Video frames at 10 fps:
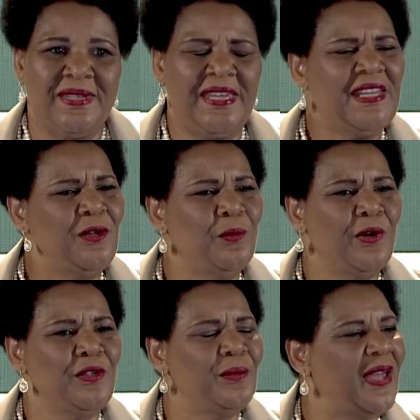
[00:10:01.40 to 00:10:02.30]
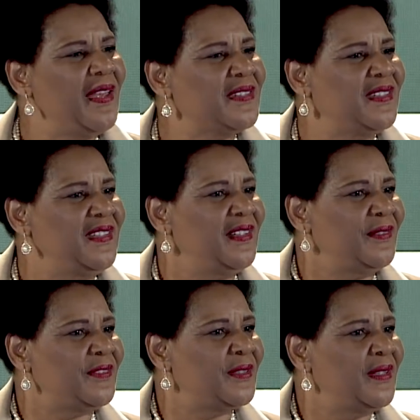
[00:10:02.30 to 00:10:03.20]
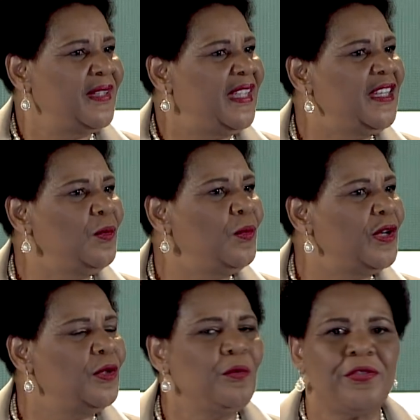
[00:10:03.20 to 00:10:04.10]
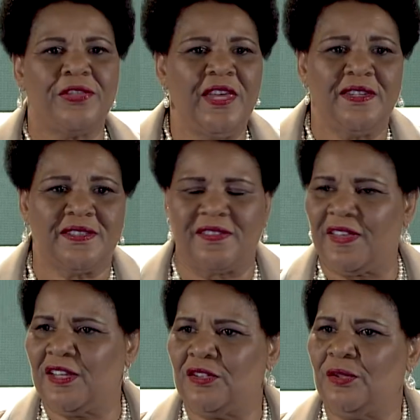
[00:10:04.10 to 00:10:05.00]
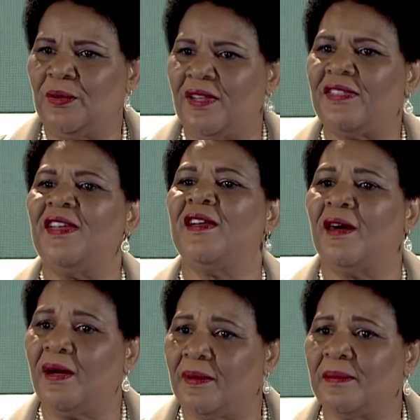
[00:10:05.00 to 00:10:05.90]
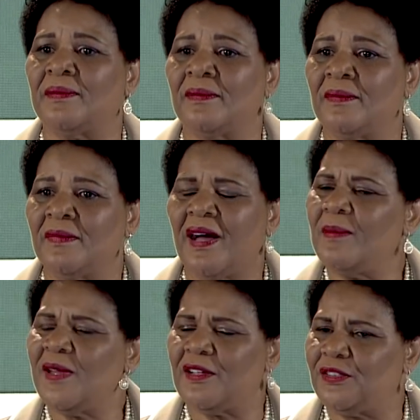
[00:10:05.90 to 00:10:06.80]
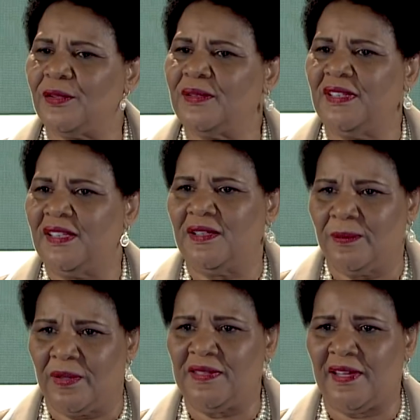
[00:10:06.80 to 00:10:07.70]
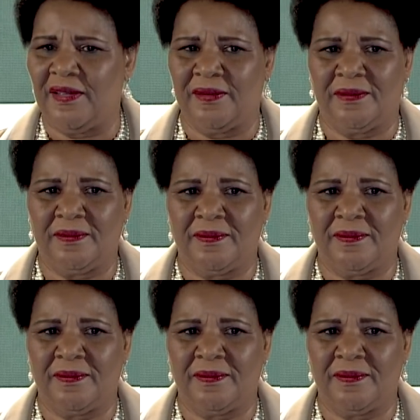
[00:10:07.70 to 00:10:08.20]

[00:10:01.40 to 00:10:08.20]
Anyone who has a gift, anyone who thinks that they can do anything, come. I'm not turning anyone down.